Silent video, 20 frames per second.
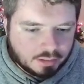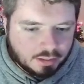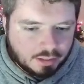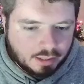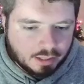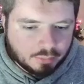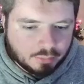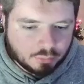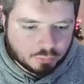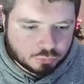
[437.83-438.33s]

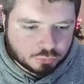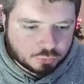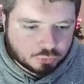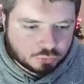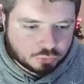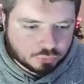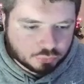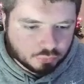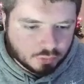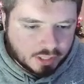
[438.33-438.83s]
I will
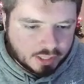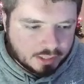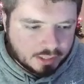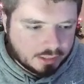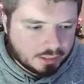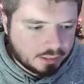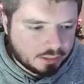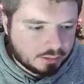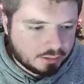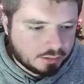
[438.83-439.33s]

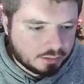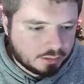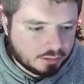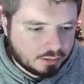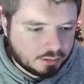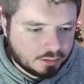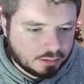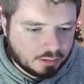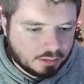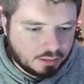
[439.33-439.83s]
strike.
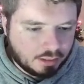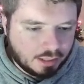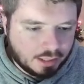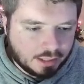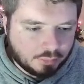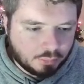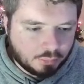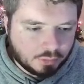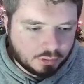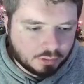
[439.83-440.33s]

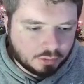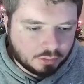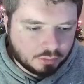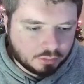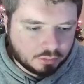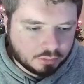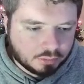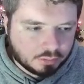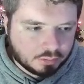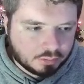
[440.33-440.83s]
I
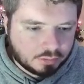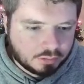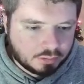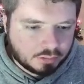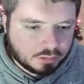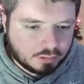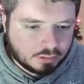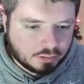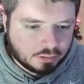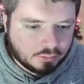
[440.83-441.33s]
will
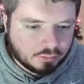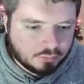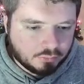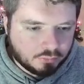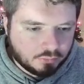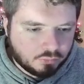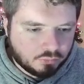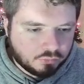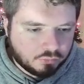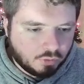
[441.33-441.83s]

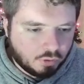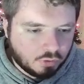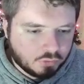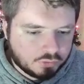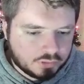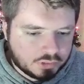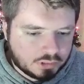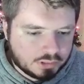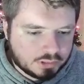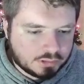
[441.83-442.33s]

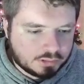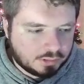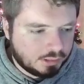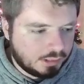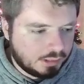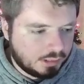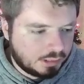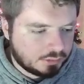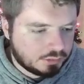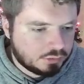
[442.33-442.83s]
vault into the
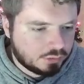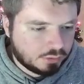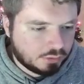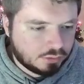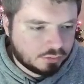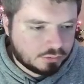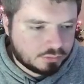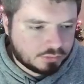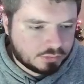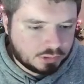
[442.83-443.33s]
next
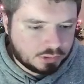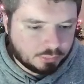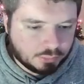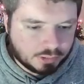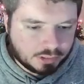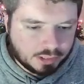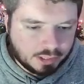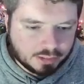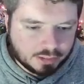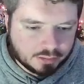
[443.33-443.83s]
turn, see
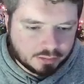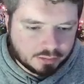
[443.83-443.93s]
what kind of